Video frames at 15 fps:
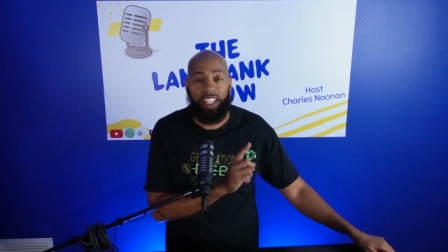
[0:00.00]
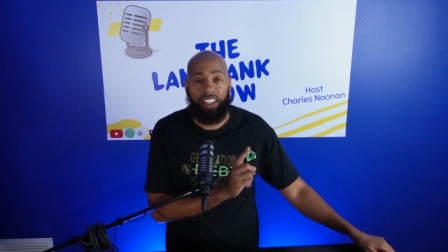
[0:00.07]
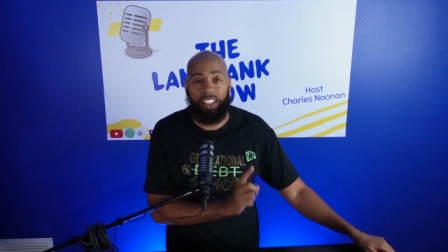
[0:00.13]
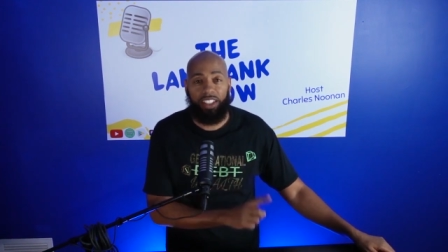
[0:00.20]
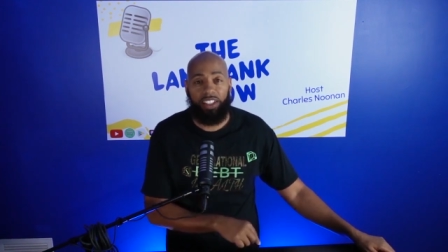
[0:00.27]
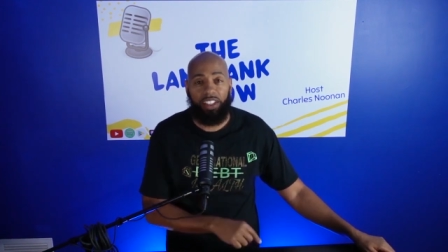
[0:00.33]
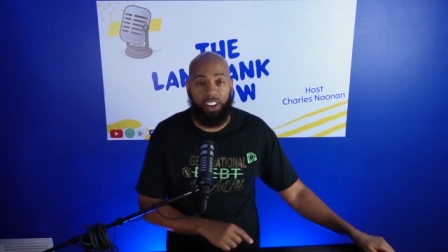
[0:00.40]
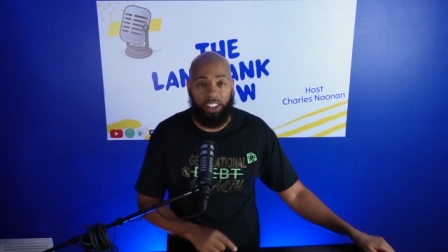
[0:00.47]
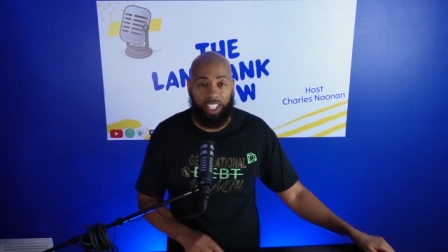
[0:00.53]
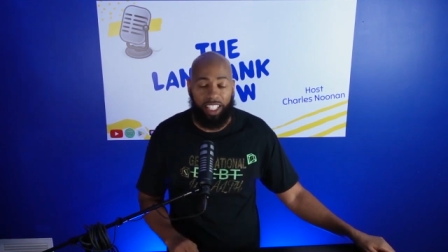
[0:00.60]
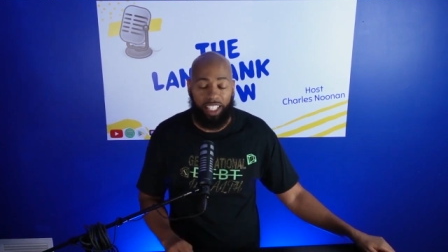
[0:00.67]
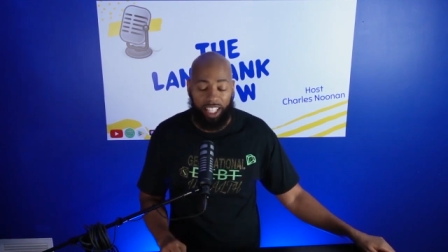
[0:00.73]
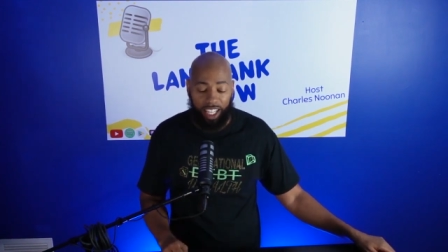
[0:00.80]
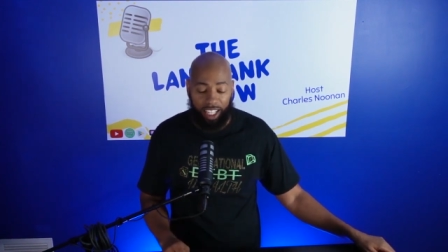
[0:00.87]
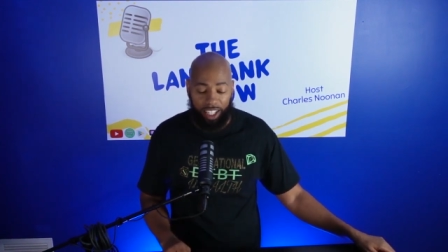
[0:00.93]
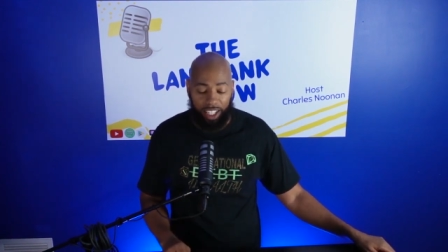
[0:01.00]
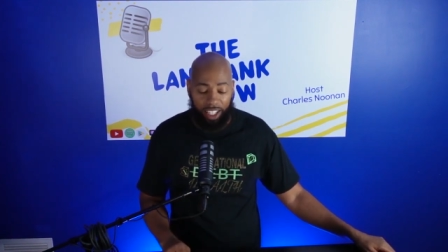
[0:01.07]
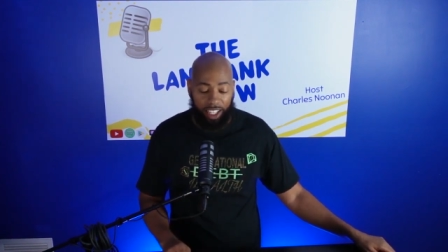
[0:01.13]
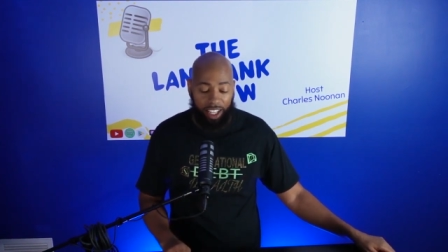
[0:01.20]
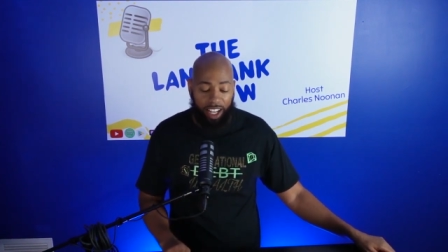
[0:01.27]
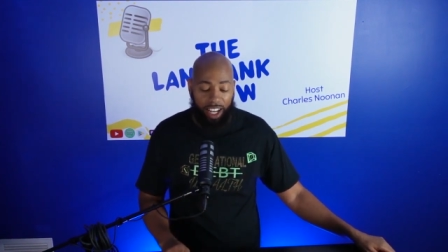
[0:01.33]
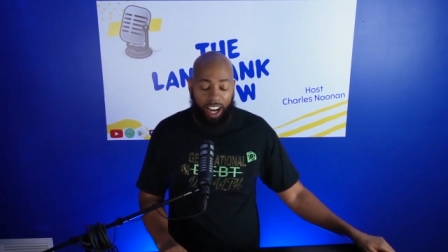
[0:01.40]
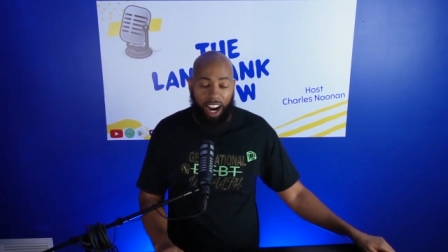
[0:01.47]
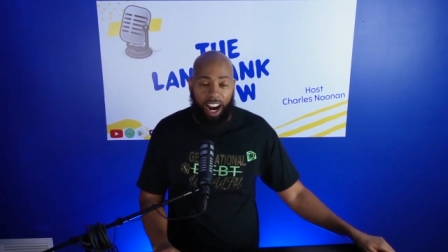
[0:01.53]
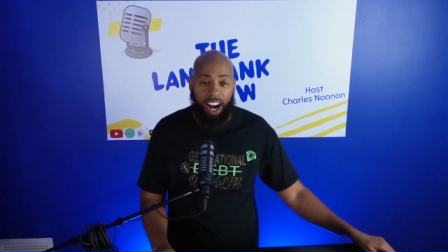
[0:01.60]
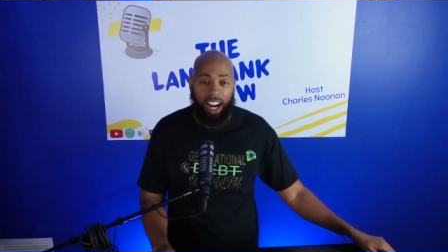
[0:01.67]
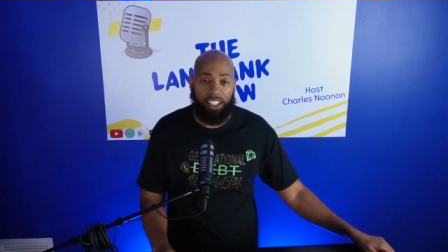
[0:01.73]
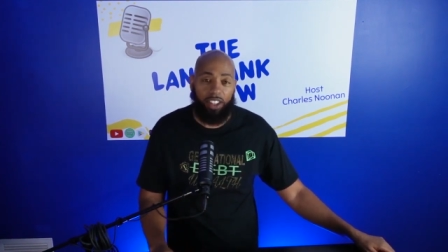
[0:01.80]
the Turkey Leg Hut. All right,